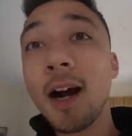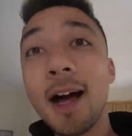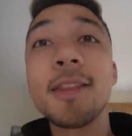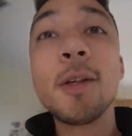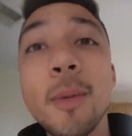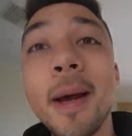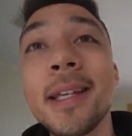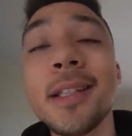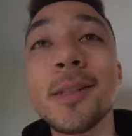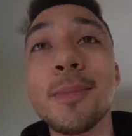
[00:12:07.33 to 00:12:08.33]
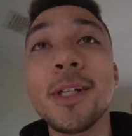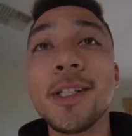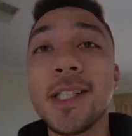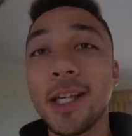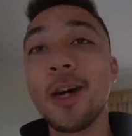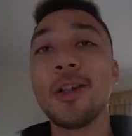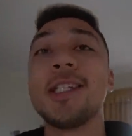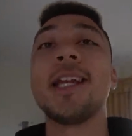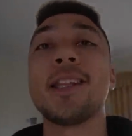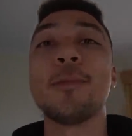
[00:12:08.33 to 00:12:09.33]
I think we're making some pretty sick
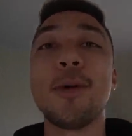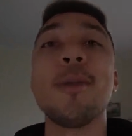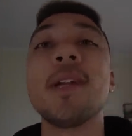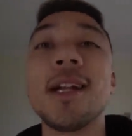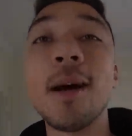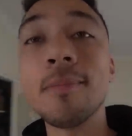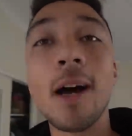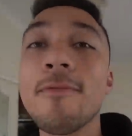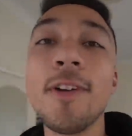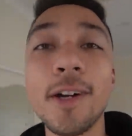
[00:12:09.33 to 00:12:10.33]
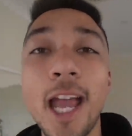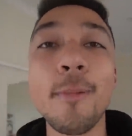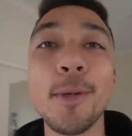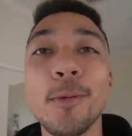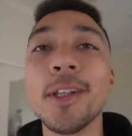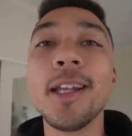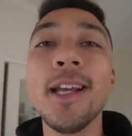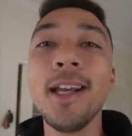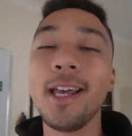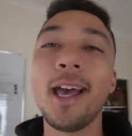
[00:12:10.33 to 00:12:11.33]
content at the moment, and I'm, I'm very happy with it,
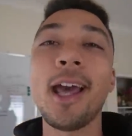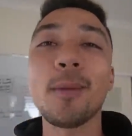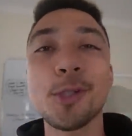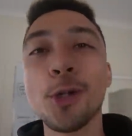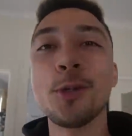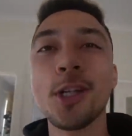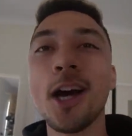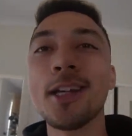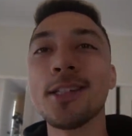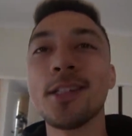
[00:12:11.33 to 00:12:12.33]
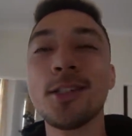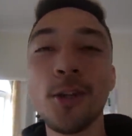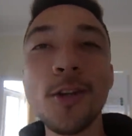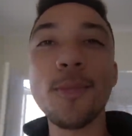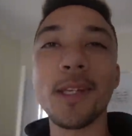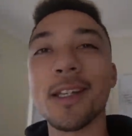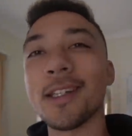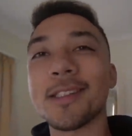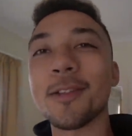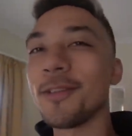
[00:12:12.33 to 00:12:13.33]
and I'm sure you guys are too,
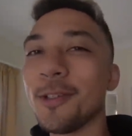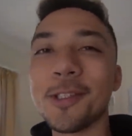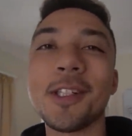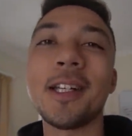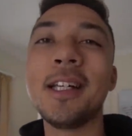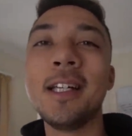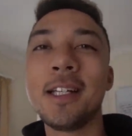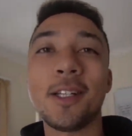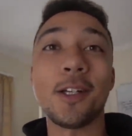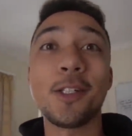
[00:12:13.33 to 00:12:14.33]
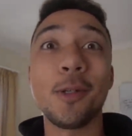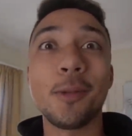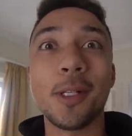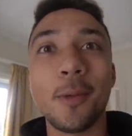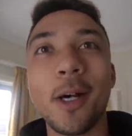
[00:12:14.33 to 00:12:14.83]
because the views are, you know, doing really